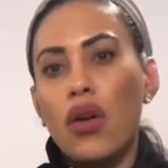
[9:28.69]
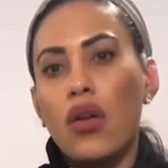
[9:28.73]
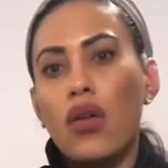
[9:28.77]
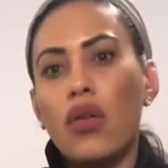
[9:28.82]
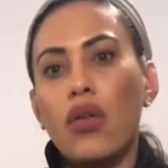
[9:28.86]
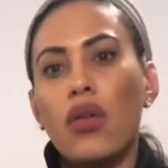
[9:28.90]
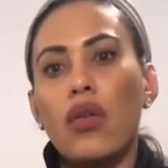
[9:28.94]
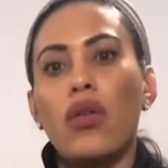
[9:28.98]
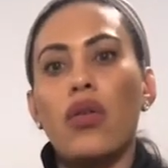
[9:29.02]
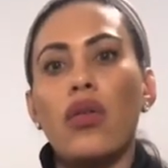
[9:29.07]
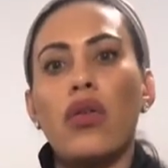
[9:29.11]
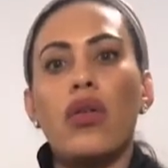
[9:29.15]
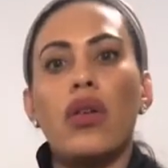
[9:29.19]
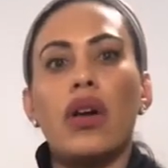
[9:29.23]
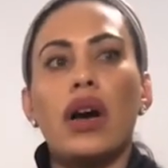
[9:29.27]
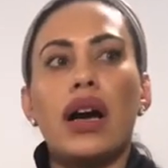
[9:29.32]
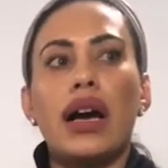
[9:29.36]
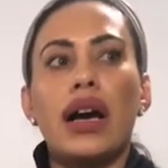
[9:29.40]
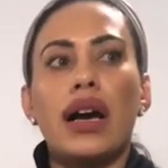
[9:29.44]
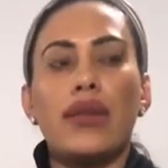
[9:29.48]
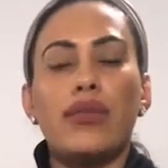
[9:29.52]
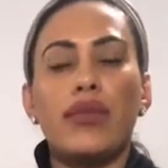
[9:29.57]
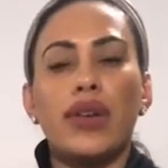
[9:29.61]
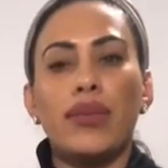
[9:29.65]
or
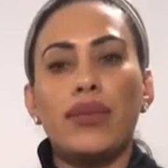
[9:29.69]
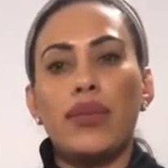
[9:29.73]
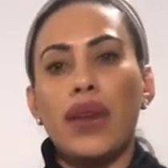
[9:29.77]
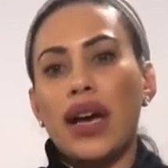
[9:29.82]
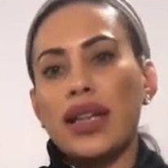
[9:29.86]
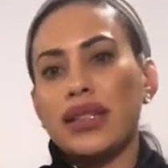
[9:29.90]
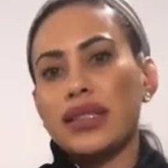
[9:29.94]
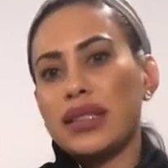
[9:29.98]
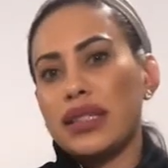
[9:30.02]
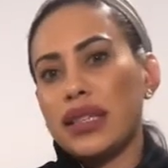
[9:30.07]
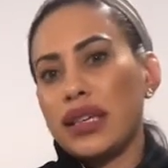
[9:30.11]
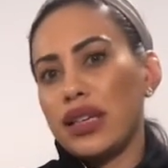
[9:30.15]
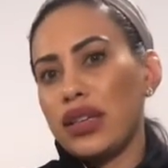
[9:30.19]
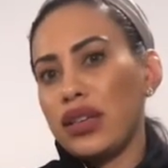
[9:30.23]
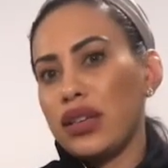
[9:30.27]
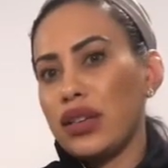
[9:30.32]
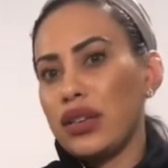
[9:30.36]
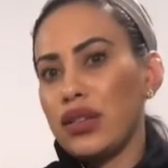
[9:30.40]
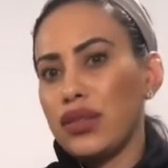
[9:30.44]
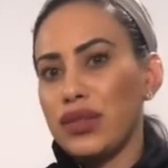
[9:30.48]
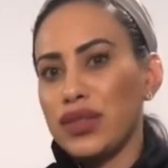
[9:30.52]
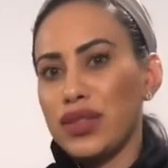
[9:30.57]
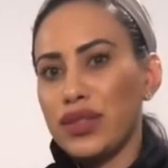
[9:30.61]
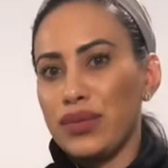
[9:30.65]
we might see it
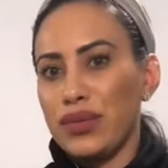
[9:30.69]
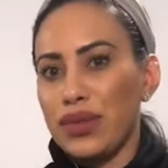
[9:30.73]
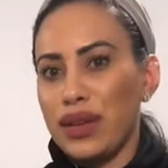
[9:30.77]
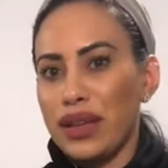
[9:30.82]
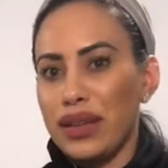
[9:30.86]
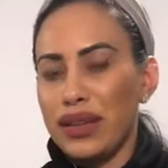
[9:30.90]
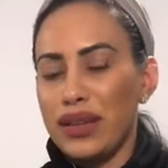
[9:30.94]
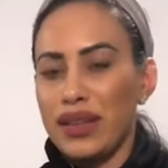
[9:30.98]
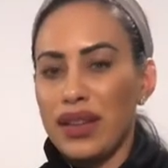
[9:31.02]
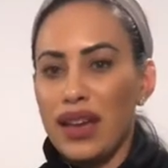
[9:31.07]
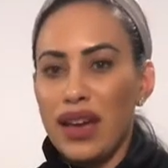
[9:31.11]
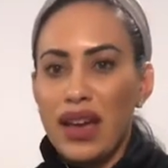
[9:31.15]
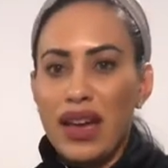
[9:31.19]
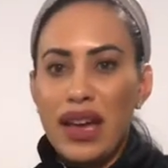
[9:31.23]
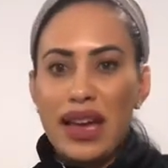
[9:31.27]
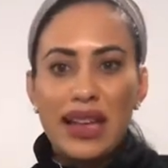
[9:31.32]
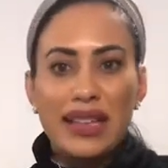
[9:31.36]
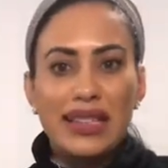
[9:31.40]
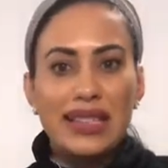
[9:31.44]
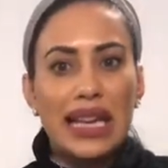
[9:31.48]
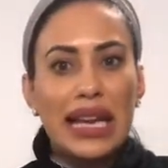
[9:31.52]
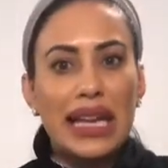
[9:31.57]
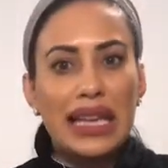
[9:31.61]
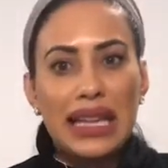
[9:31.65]
used with
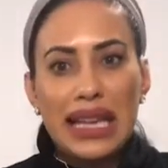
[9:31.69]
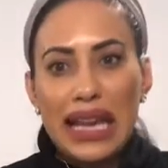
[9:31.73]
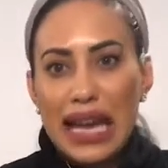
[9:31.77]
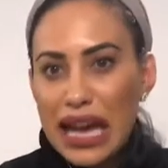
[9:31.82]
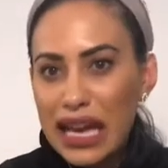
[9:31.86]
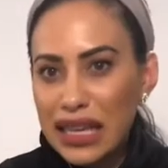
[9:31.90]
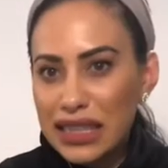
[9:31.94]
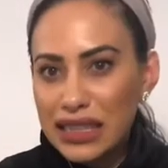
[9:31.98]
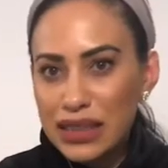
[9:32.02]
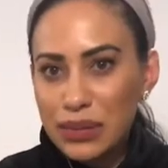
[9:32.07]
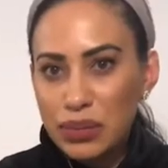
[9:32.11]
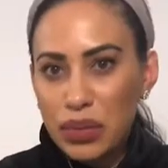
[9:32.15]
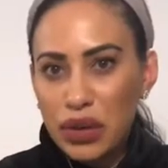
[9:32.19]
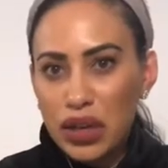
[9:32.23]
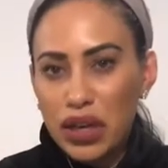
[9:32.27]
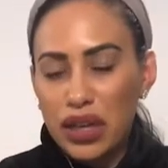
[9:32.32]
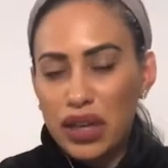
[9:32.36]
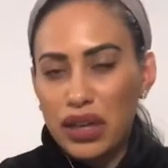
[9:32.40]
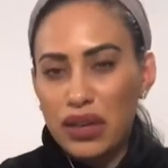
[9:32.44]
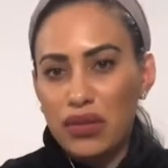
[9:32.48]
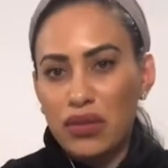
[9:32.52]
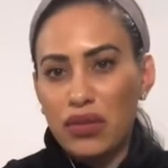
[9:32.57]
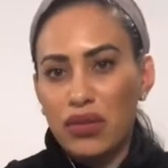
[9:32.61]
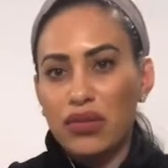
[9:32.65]
a daily
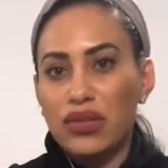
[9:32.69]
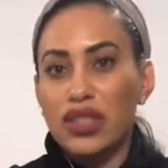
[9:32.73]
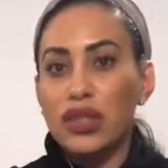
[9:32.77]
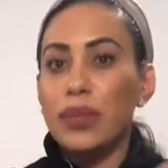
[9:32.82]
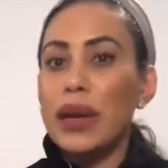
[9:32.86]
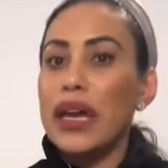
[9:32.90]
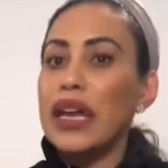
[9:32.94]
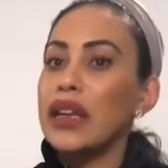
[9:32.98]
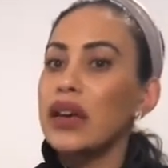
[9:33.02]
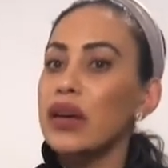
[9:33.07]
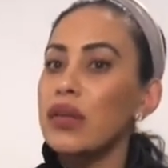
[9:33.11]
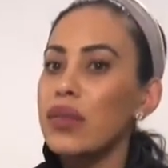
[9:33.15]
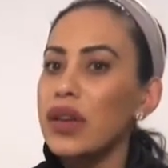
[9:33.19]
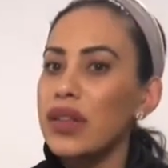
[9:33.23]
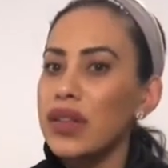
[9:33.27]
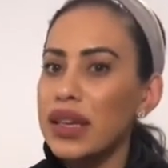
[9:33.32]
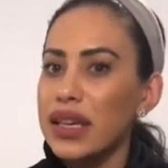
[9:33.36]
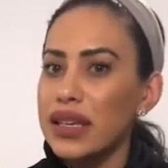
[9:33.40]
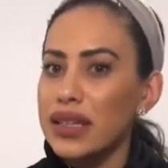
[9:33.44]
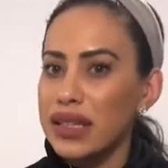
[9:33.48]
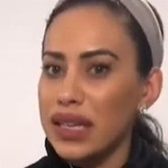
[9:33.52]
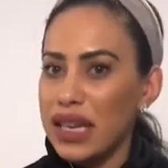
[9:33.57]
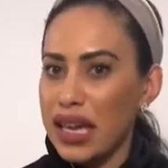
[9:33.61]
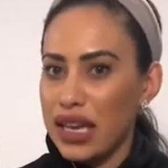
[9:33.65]
aspirin, or depending on what
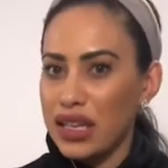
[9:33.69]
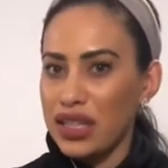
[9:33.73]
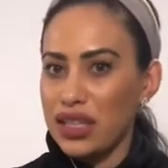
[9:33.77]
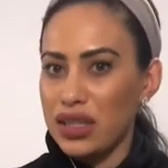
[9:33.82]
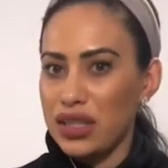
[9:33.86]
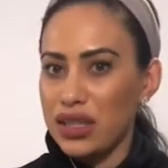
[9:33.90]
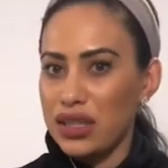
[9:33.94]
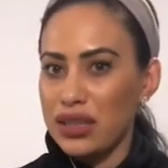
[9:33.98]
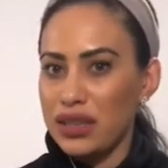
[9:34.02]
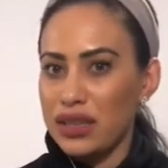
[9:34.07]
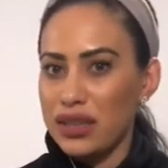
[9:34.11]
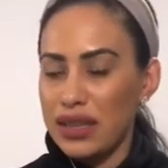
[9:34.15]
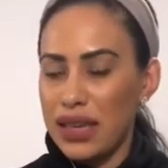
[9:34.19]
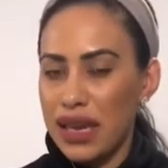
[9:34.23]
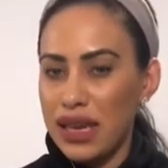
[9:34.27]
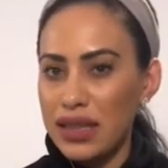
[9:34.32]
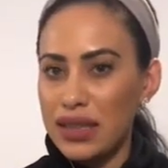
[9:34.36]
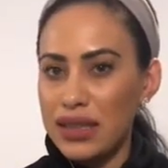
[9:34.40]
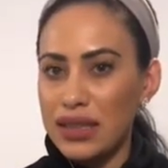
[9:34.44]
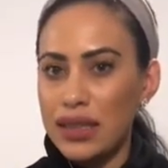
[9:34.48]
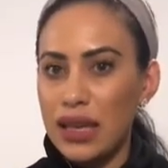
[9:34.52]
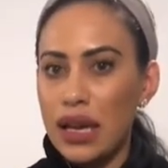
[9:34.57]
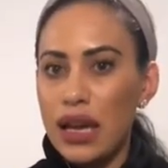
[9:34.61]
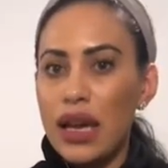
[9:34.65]
the indication is,
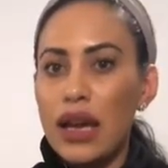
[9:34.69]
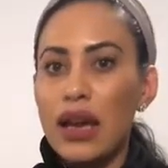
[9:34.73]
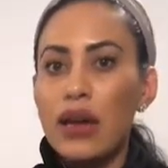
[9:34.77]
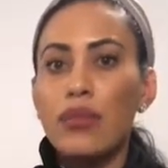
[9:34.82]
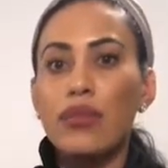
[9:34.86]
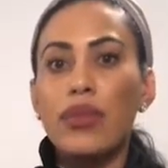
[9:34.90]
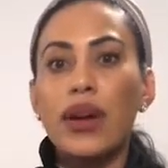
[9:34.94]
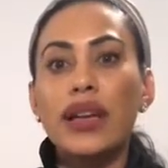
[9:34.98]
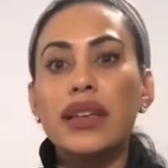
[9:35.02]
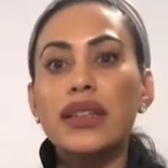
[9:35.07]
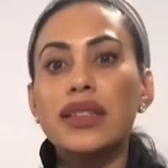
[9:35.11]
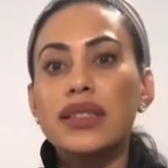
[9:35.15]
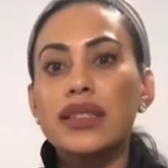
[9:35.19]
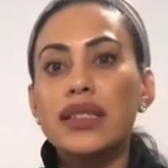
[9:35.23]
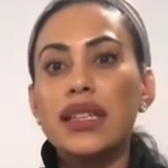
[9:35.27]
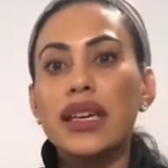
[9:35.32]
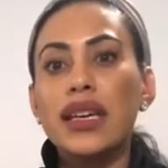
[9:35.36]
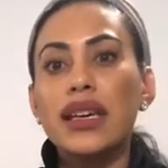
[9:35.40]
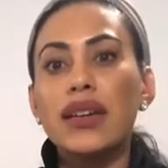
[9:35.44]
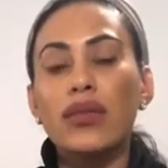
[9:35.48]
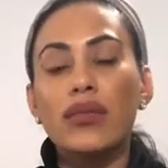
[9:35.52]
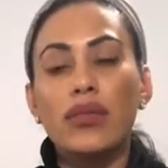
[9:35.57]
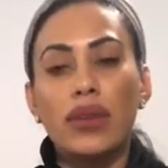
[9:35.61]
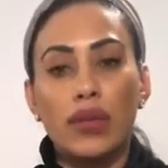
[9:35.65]
yes?
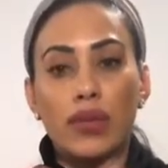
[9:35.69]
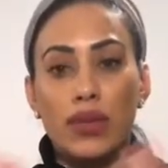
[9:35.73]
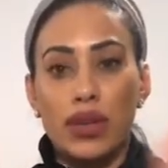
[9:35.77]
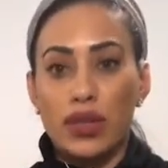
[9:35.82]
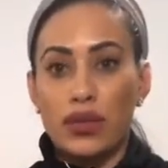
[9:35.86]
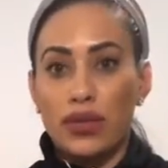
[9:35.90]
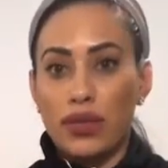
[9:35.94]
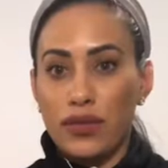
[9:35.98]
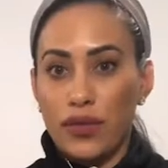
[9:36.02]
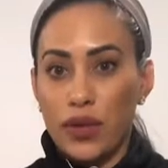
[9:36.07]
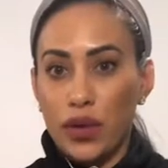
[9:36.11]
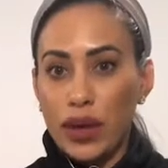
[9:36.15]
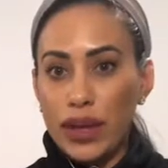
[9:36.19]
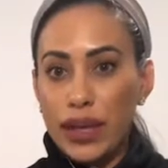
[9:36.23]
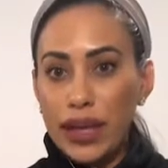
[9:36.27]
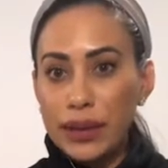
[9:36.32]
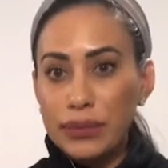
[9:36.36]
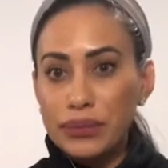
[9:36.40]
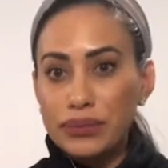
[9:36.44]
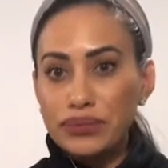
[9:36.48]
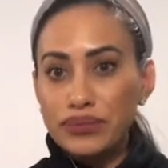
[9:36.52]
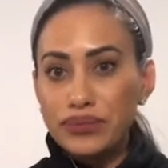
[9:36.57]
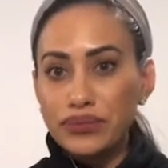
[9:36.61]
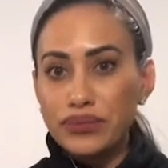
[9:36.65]
Pregnancy, we want to avoid
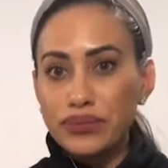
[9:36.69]
it.